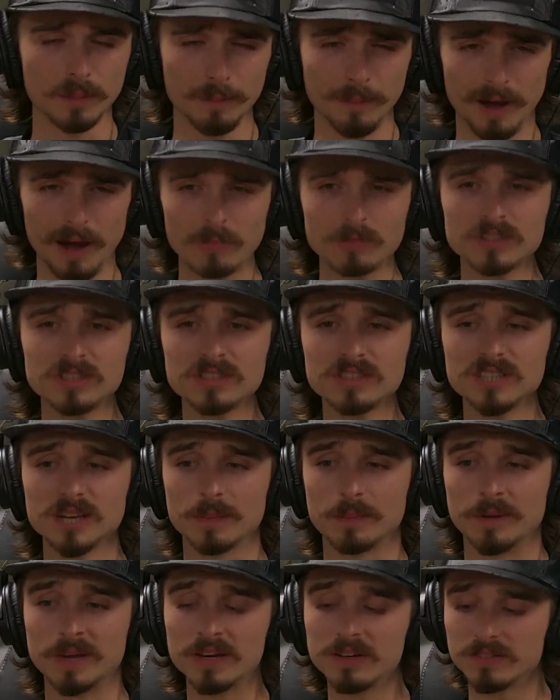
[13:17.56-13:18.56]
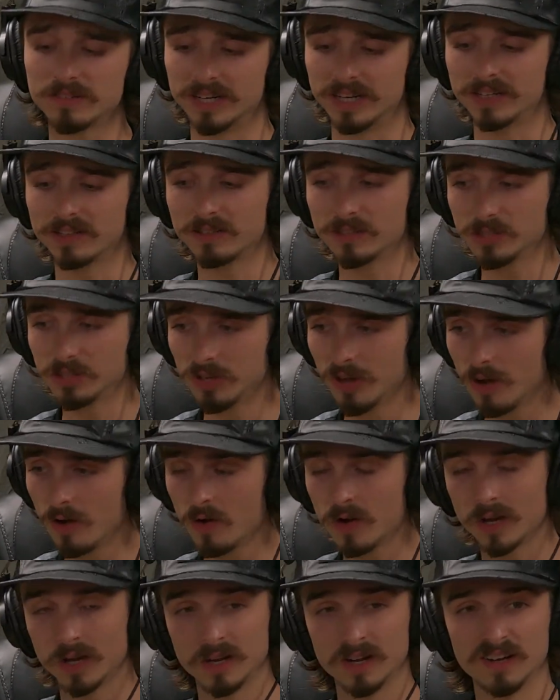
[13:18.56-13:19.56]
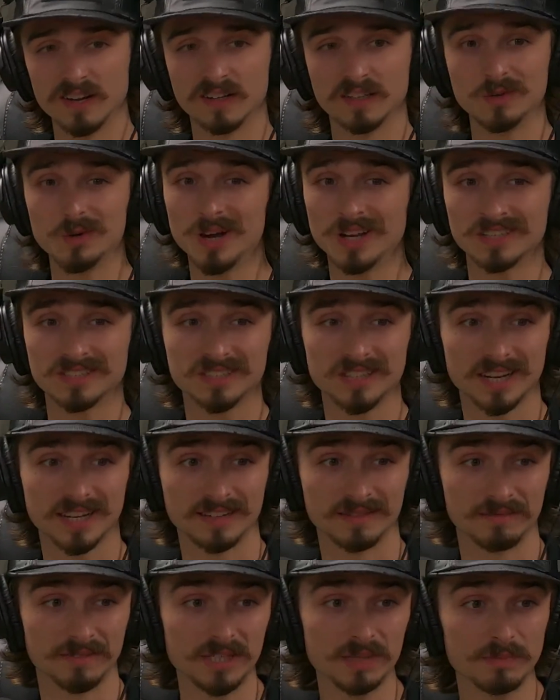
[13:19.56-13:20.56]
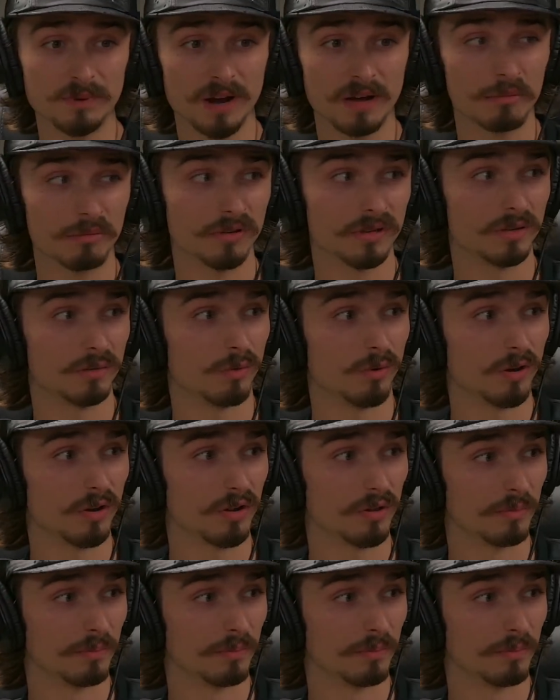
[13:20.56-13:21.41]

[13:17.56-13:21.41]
I was gonna say Peter Dinklage though. You gotta say he's probably one of the